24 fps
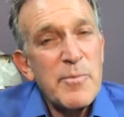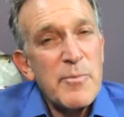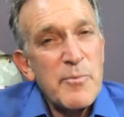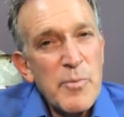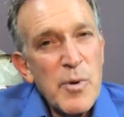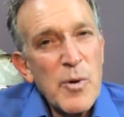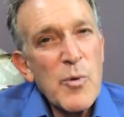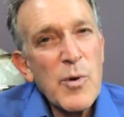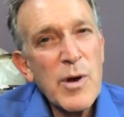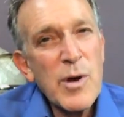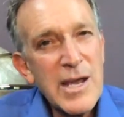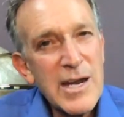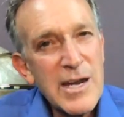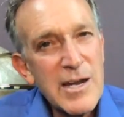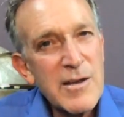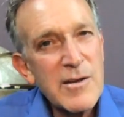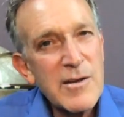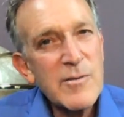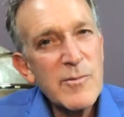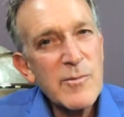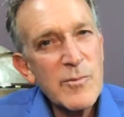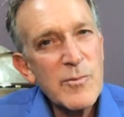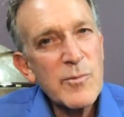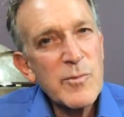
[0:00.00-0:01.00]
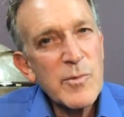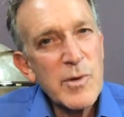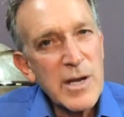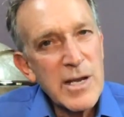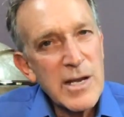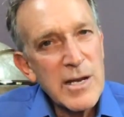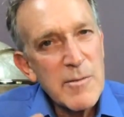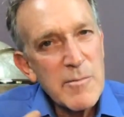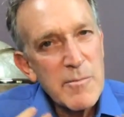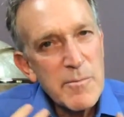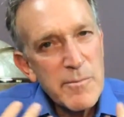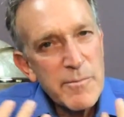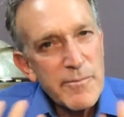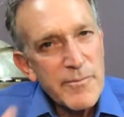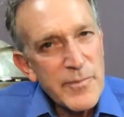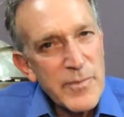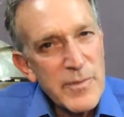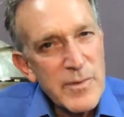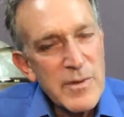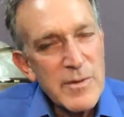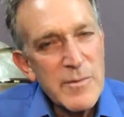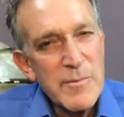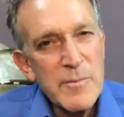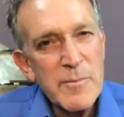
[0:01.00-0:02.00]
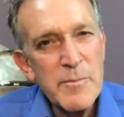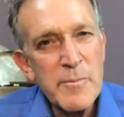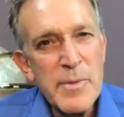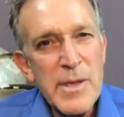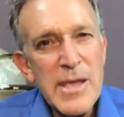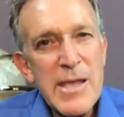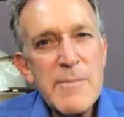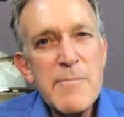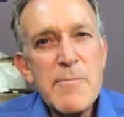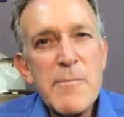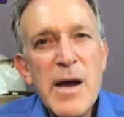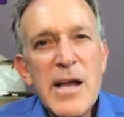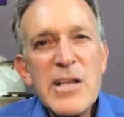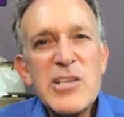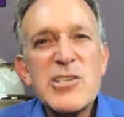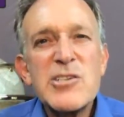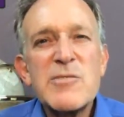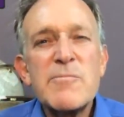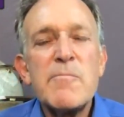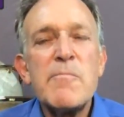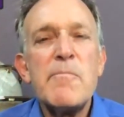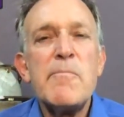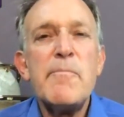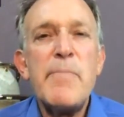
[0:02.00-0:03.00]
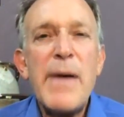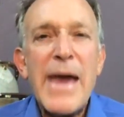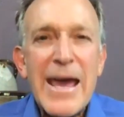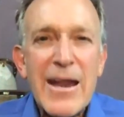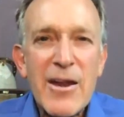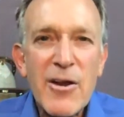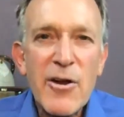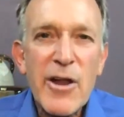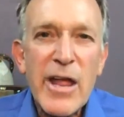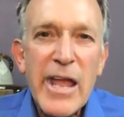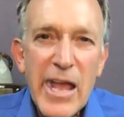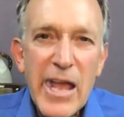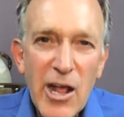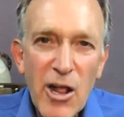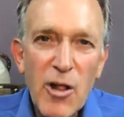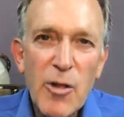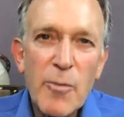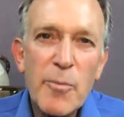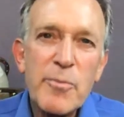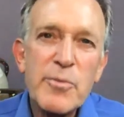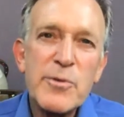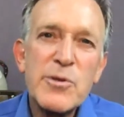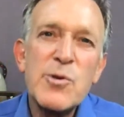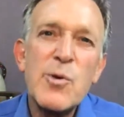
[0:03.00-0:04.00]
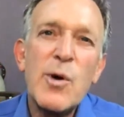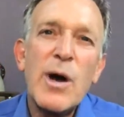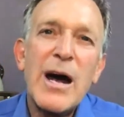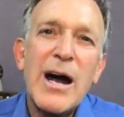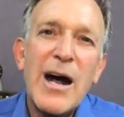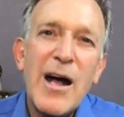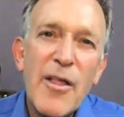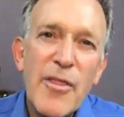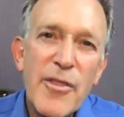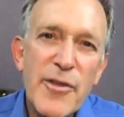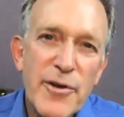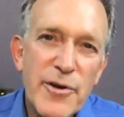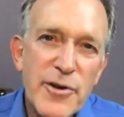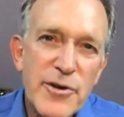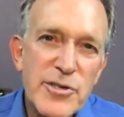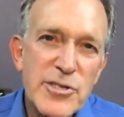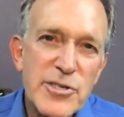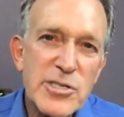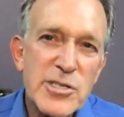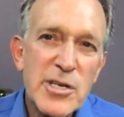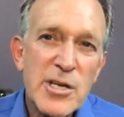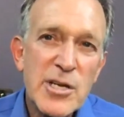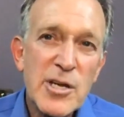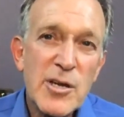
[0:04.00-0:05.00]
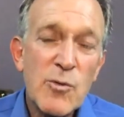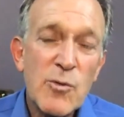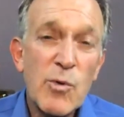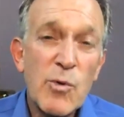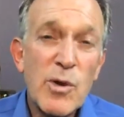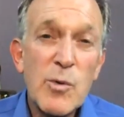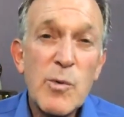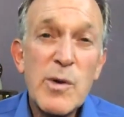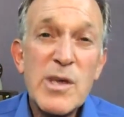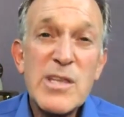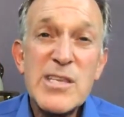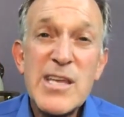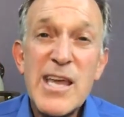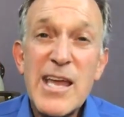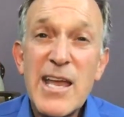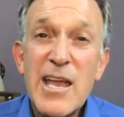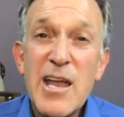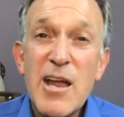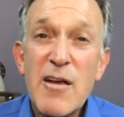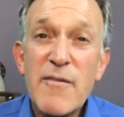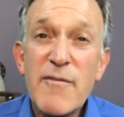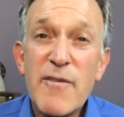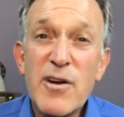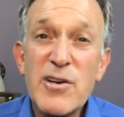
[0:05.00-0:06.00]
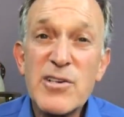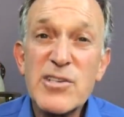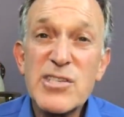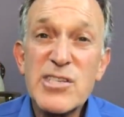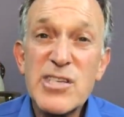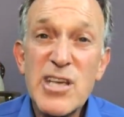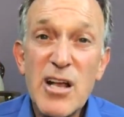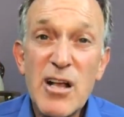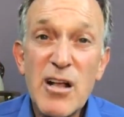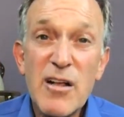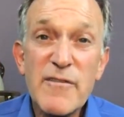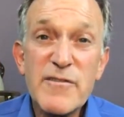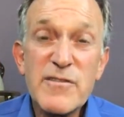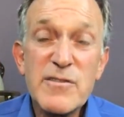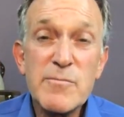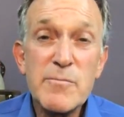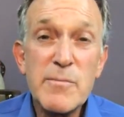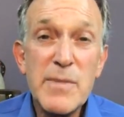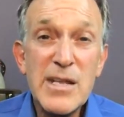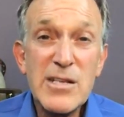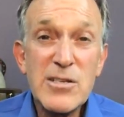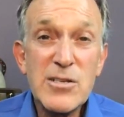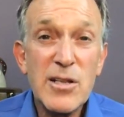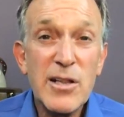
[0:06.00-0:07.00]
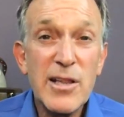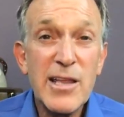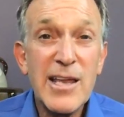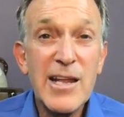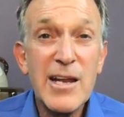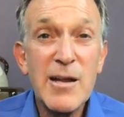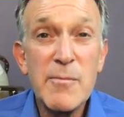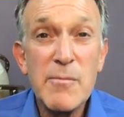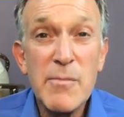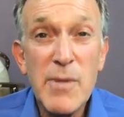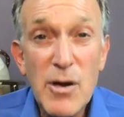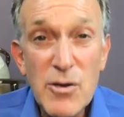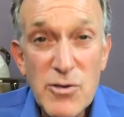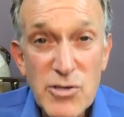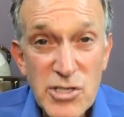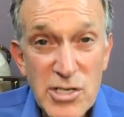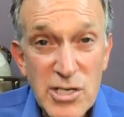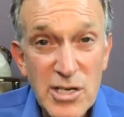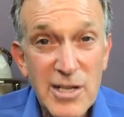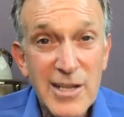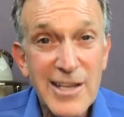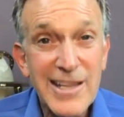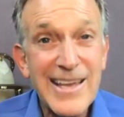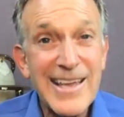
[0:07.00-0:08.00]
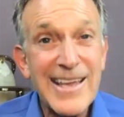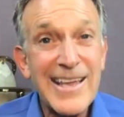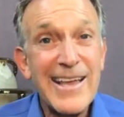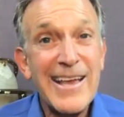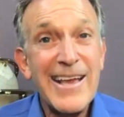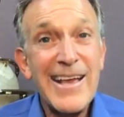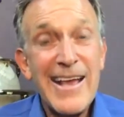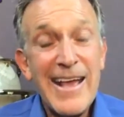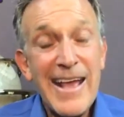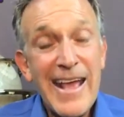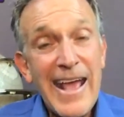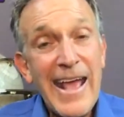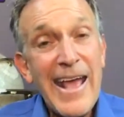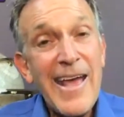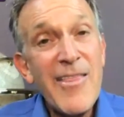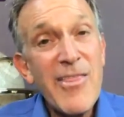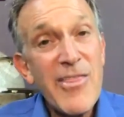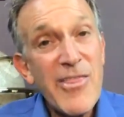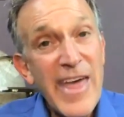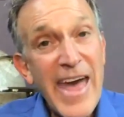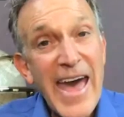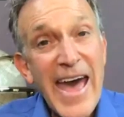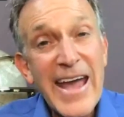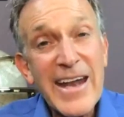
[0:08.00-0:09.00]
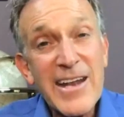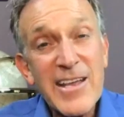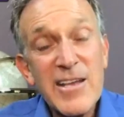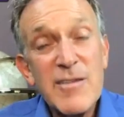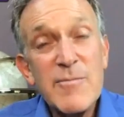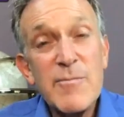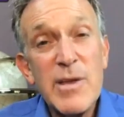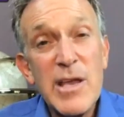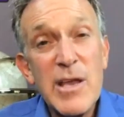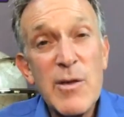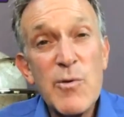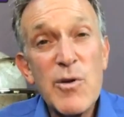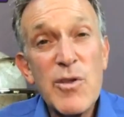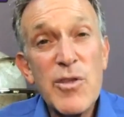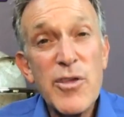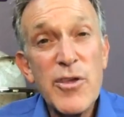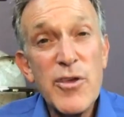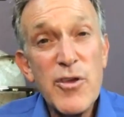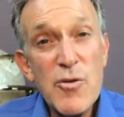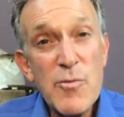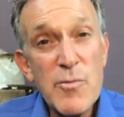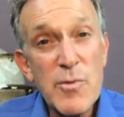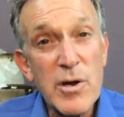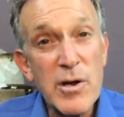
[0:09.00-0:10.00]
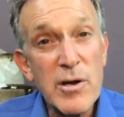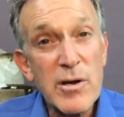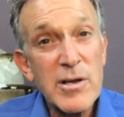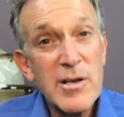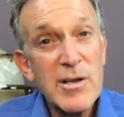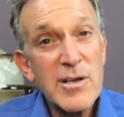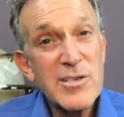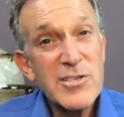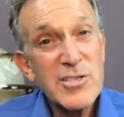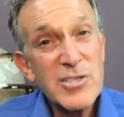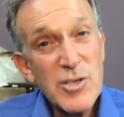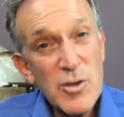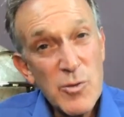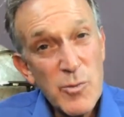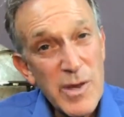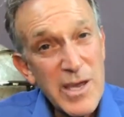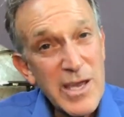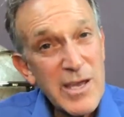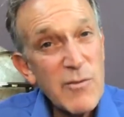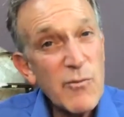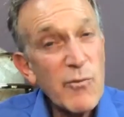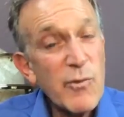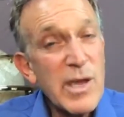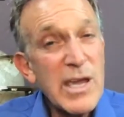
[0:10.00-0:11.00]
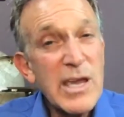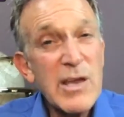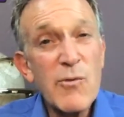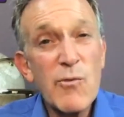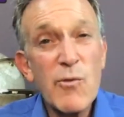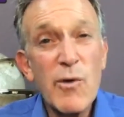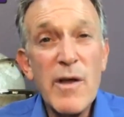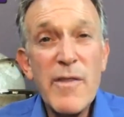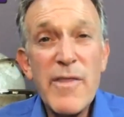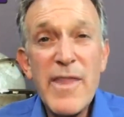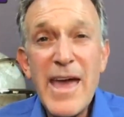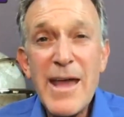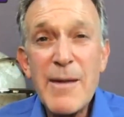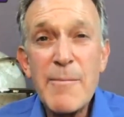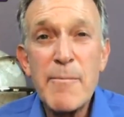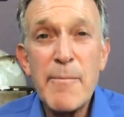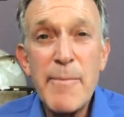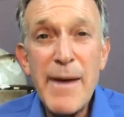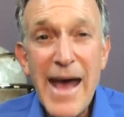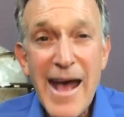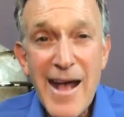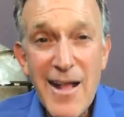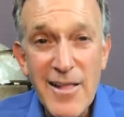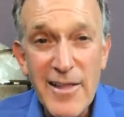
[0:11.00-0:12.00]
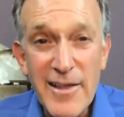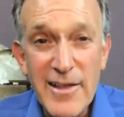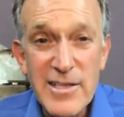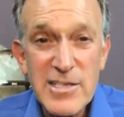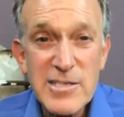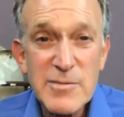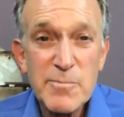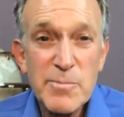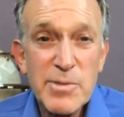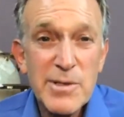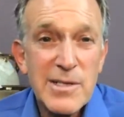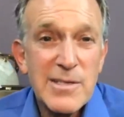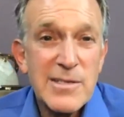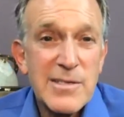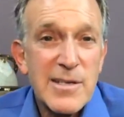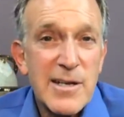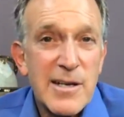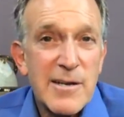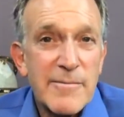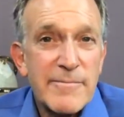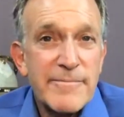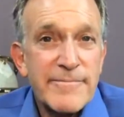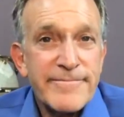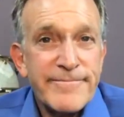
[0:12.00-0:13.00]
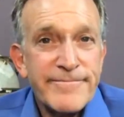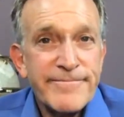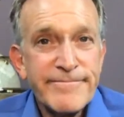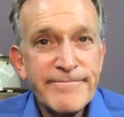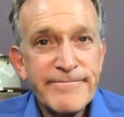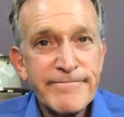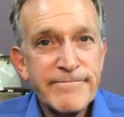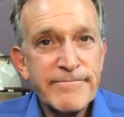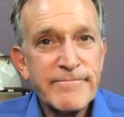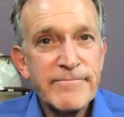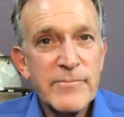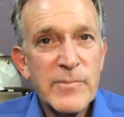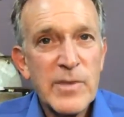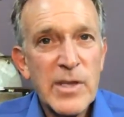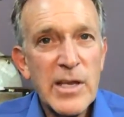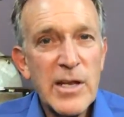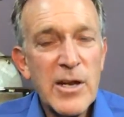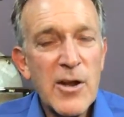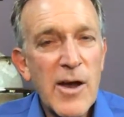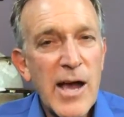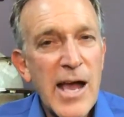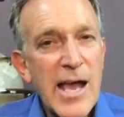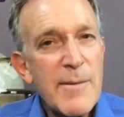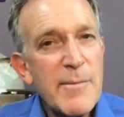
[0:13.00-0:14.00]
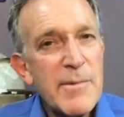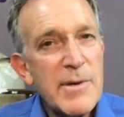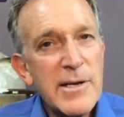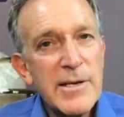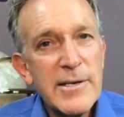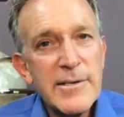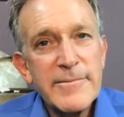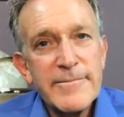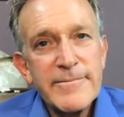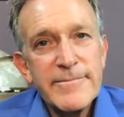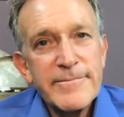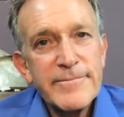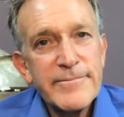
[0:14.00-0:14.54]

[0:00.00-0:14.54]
but we're gonna we're gonna be much better help to others when we take care of ourselves mentally and emotionally and that can be with humor so we can we can run that balance but um you know i'm a